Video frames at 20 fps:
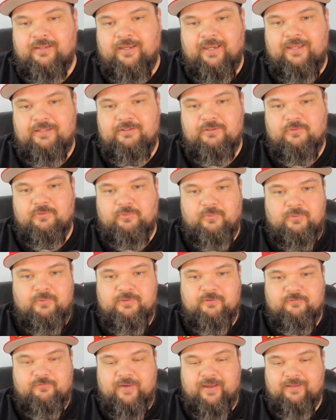And you throw
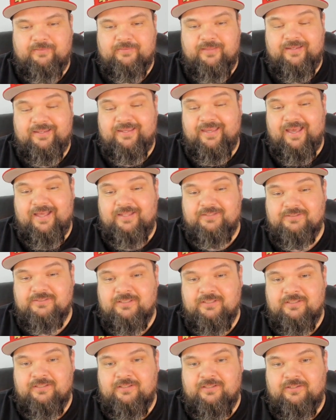in the fact that he has
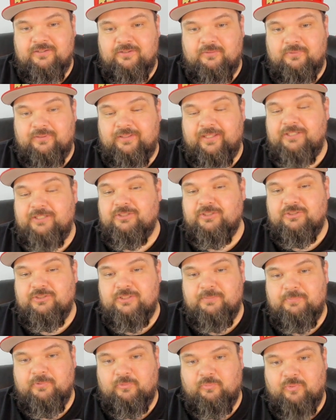the
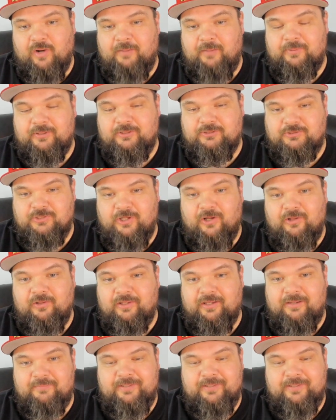relationship with Robert Saleh.